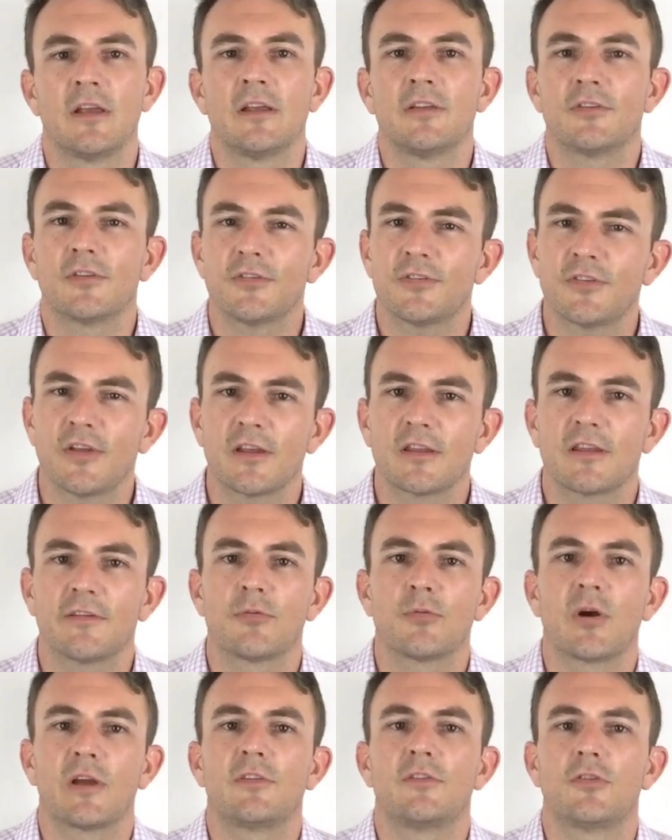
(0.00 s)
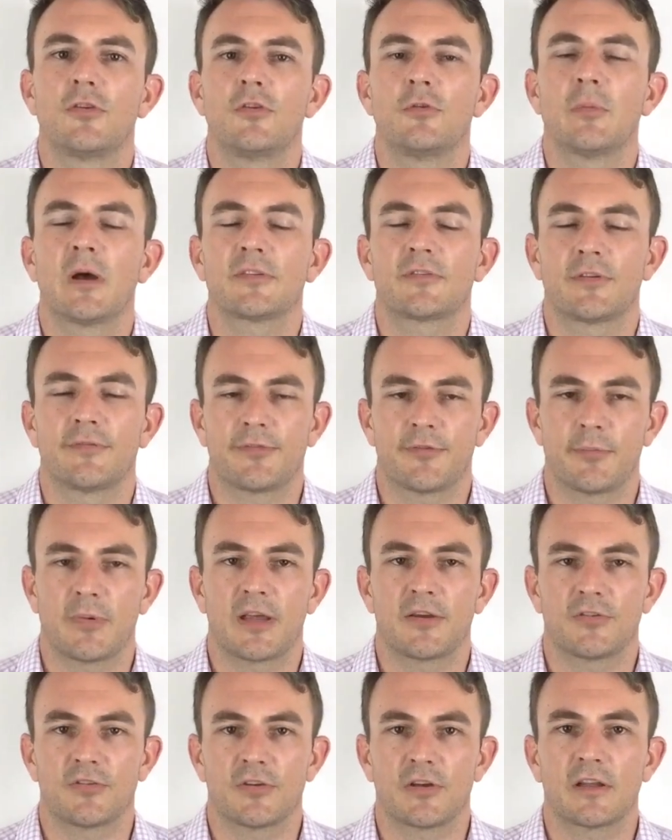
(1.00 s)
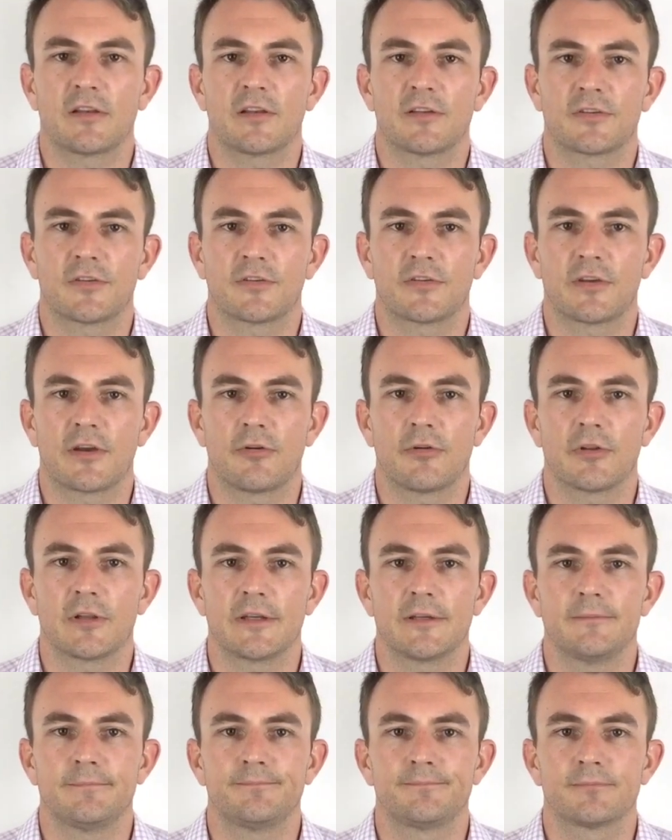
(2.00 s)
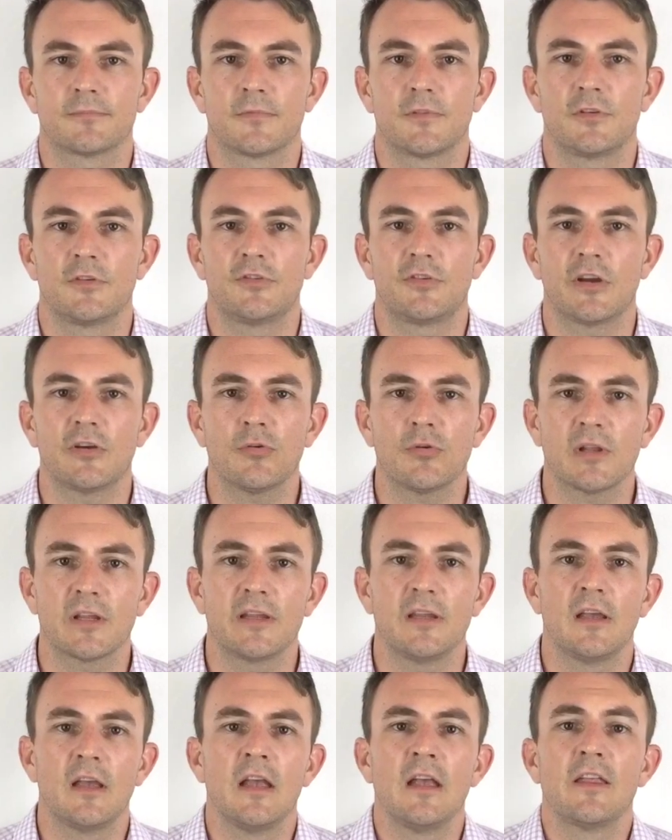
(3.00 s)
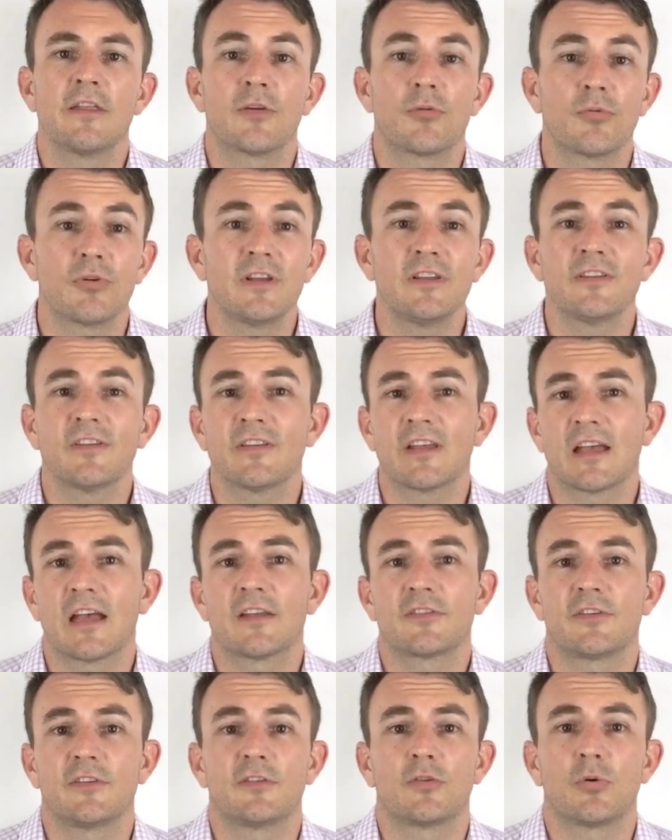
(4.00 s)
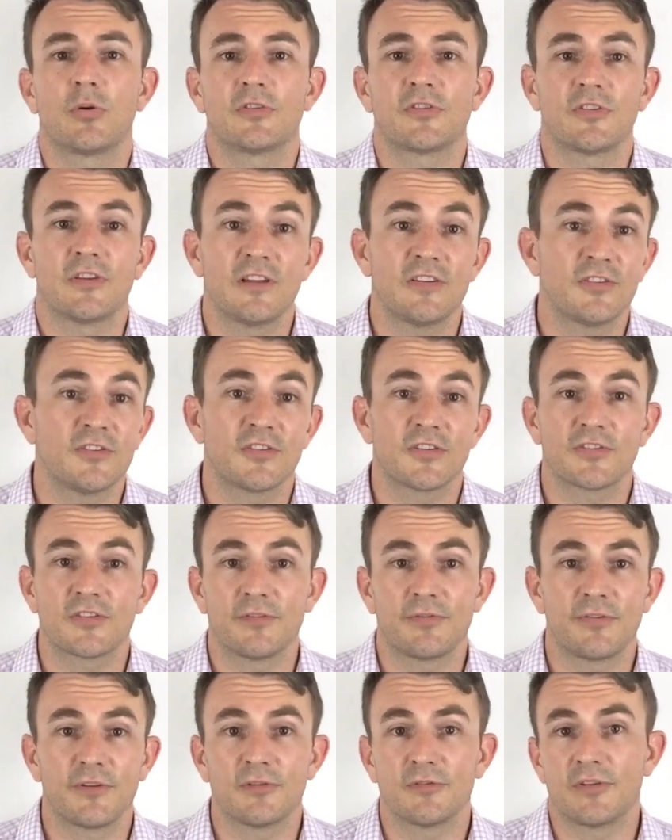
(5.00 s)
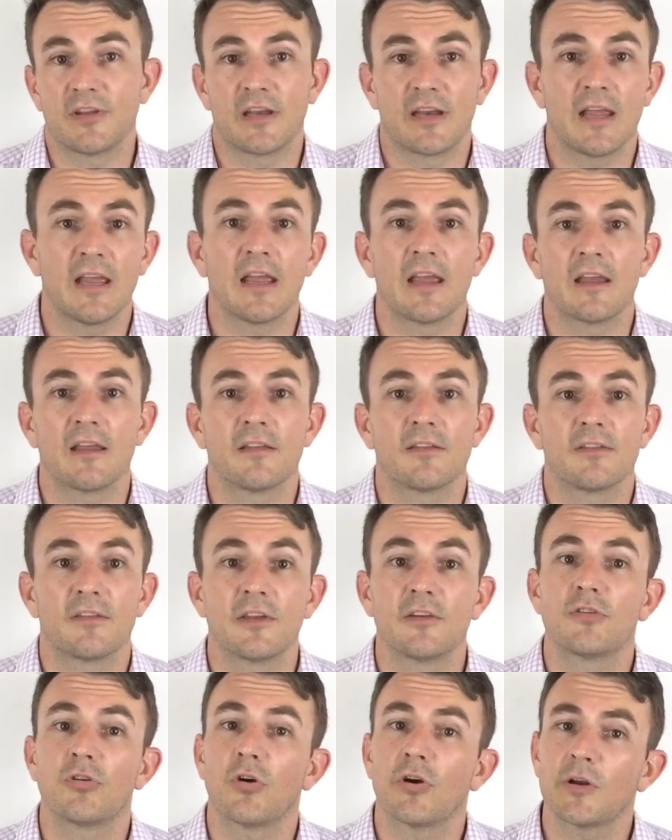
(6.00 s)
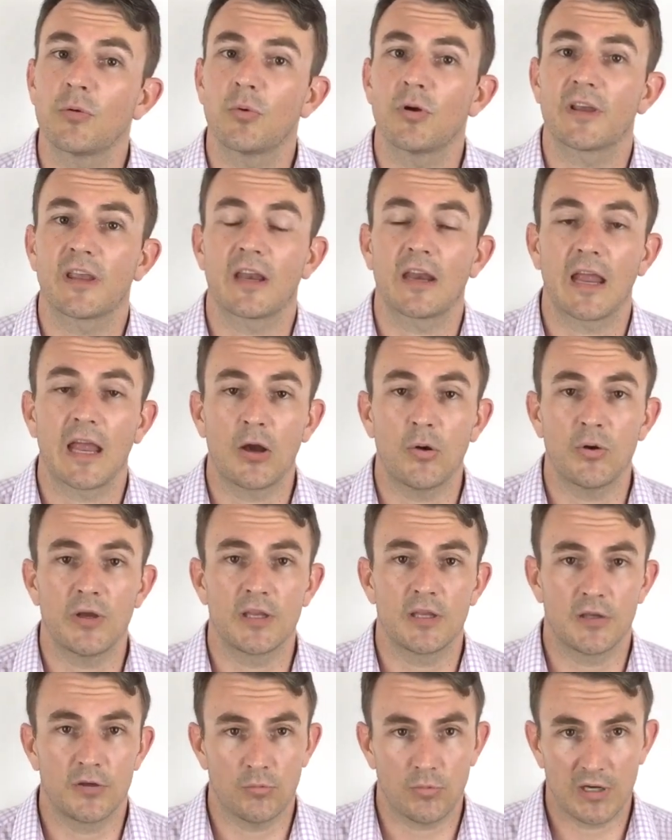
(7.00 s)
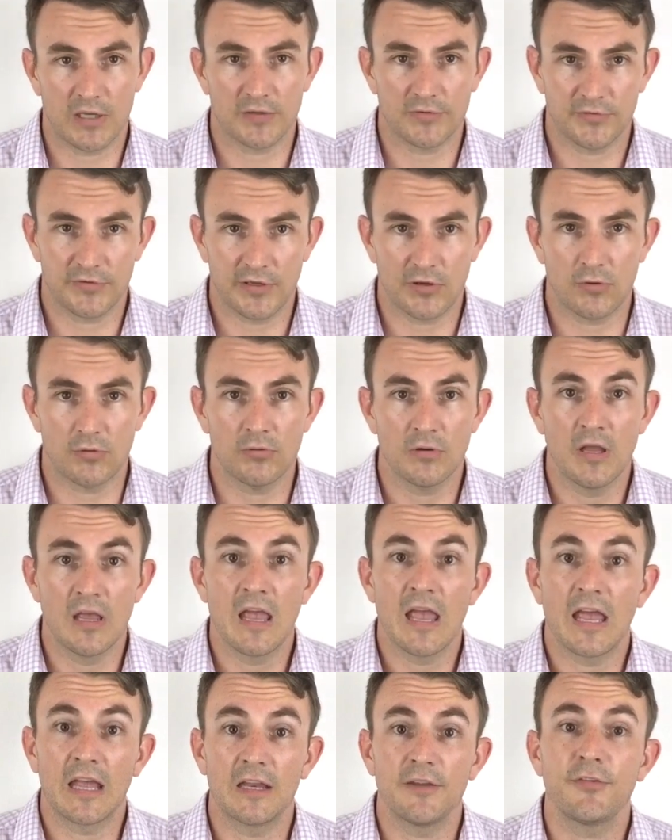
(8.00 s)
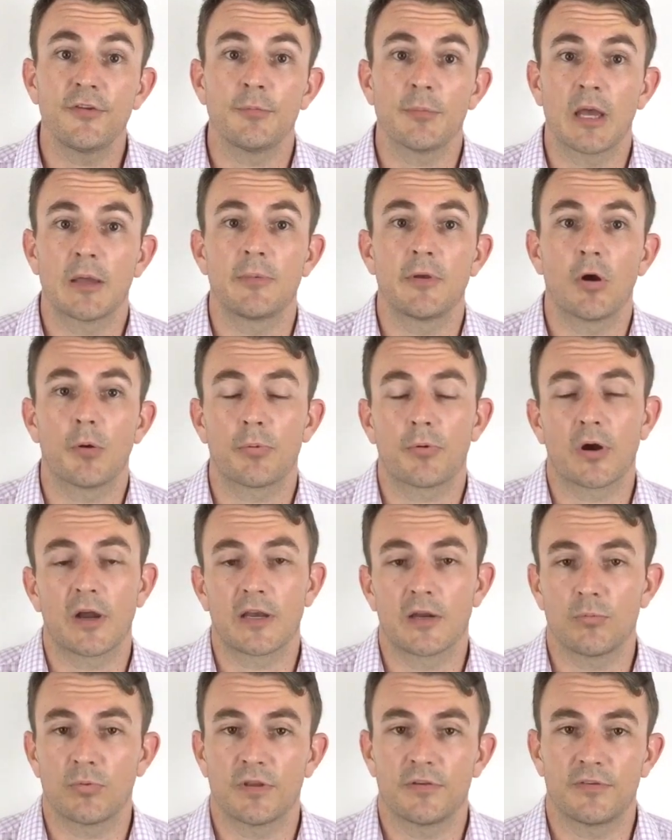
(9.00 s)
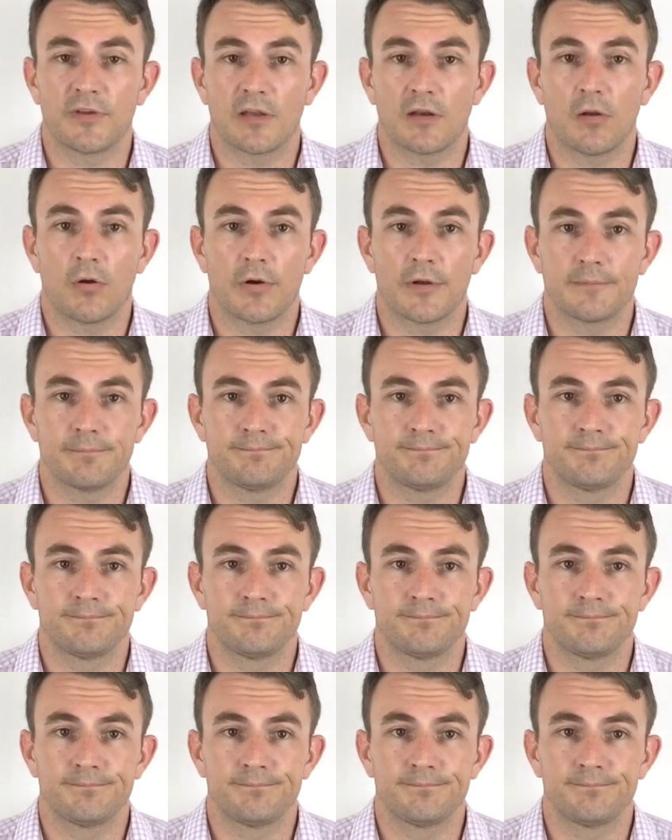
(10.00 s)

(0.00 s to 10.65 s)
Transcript: Just don't give away too much information unnecessarily. Generally, the reason they ask this question isn't just to fill dead air, they're trying to work out how eager you are to sell and if you may be operating with a deadline.